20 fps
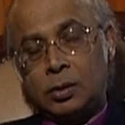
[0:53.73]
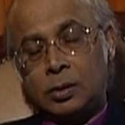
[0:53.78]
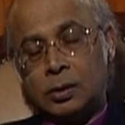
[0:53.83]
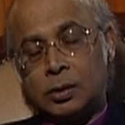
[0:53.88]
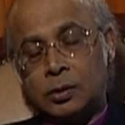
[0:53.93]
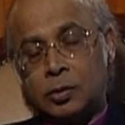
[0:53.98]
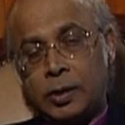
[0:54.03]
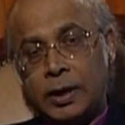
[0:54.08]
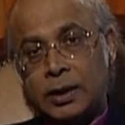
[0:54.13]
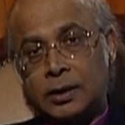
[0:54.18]
a
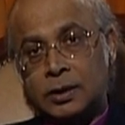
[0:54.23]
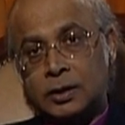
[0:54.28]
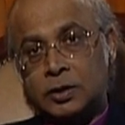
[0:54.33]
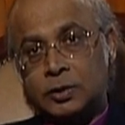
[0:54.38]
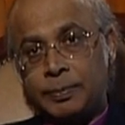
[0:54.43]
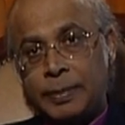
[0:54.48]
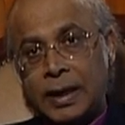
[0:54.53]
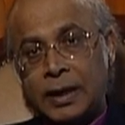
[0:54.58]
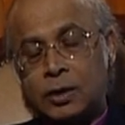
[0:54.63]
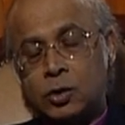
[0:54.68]
great
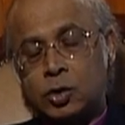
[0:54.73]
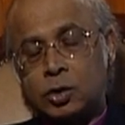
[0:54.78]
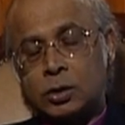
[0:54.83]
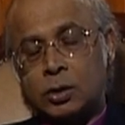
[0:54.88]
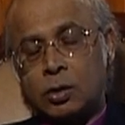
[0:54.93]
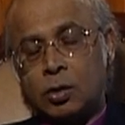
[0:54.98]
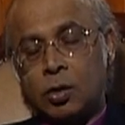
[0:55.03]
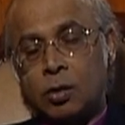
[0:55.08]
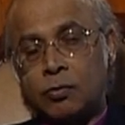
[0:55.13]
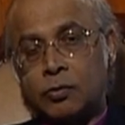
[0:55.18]

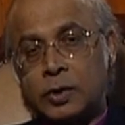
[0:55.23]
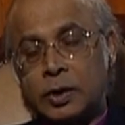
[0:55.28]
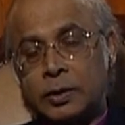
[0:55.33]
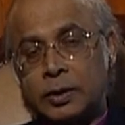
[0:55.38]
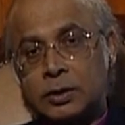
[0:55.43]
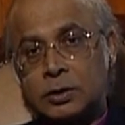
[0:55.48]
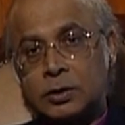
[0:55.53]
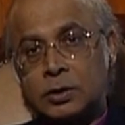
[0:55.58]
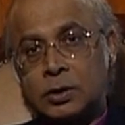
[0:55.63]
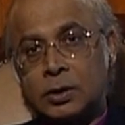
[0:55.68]
expansion of the
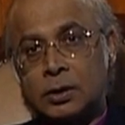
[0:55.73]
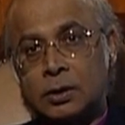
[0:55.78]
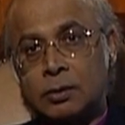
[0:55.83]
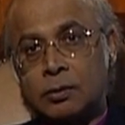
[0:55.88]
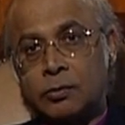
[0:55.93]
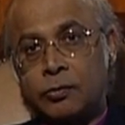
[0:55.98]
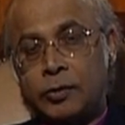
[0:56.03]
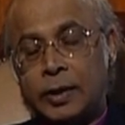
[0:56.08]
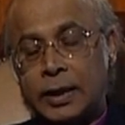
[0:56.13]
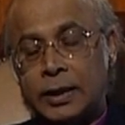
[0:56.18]
Christian
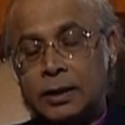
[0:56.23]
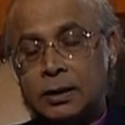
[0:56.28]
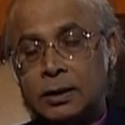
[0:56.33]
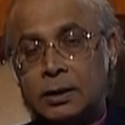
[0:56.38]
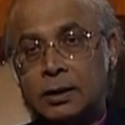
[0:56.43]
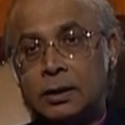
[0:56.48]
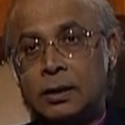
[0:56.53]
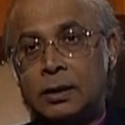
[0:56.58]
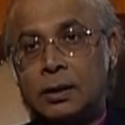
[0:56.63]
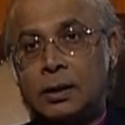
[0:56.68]

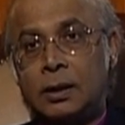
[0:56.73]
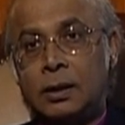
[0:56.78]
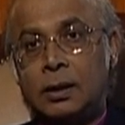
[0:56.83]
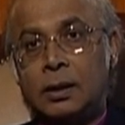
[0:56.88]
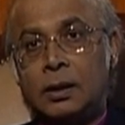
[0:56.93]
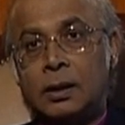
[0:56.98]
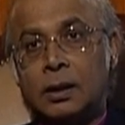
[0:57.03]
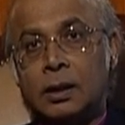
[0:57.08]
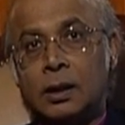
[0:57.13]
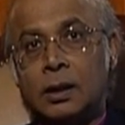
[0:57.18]
faith
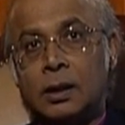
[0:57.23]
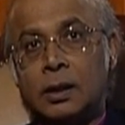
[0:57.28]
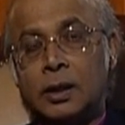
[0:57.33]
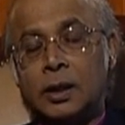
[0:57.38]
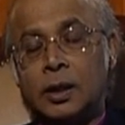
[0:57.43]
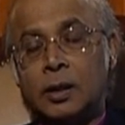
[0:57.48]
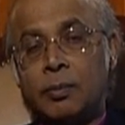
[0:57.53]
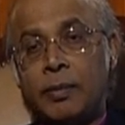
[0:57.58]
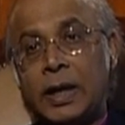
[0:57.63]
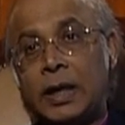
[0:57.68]
uh,
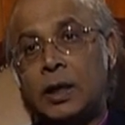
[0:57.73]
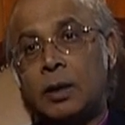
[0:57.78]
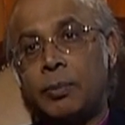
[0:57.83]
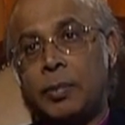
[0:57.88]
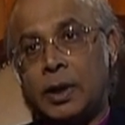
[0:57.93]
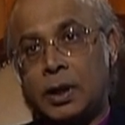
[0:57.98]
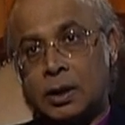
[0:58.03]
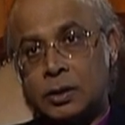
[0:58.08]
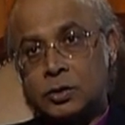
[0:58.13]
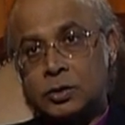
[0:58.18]
in many
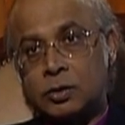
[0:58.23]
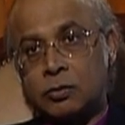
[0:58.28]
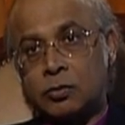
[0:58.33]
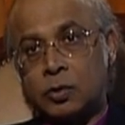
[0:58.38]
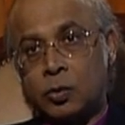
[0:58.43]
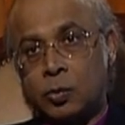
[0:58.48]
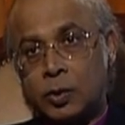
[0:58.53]
parts of the